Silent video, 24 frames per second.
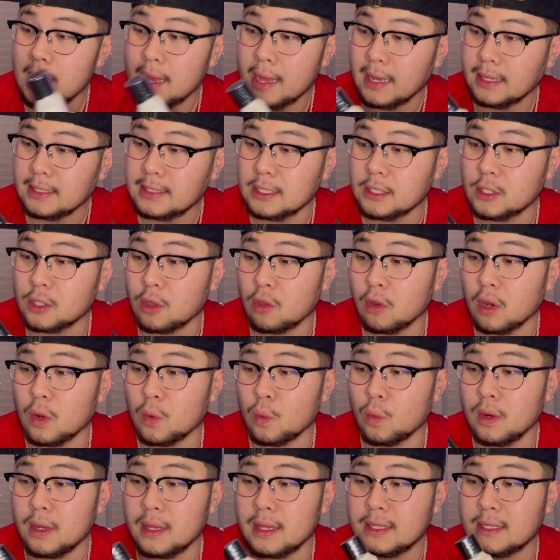this is three in
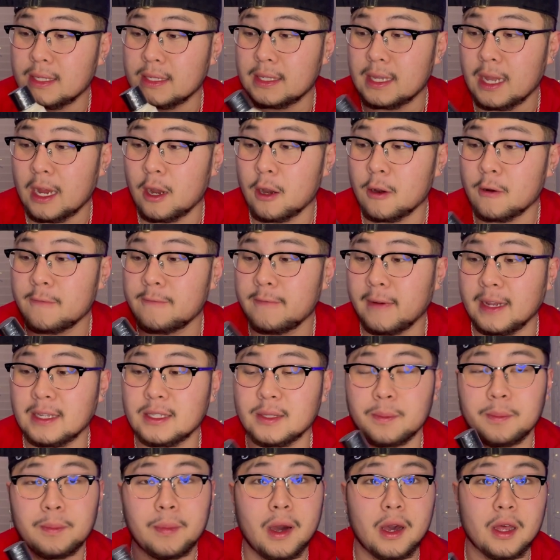one. It says hair, face,
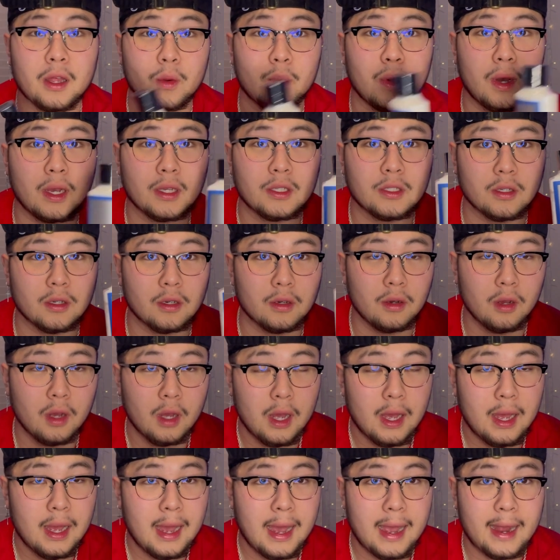and body wash. So
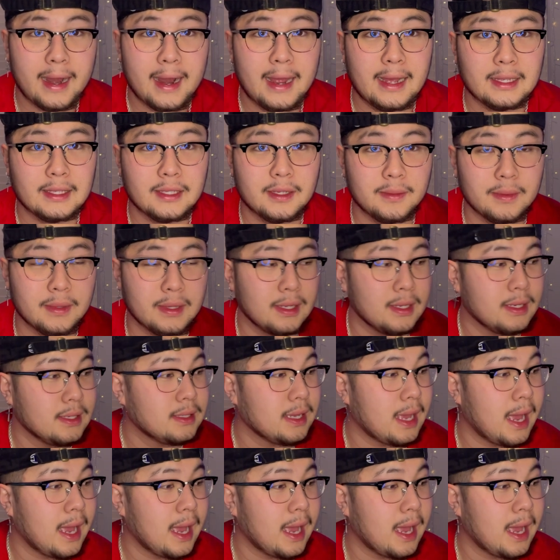I got some of this.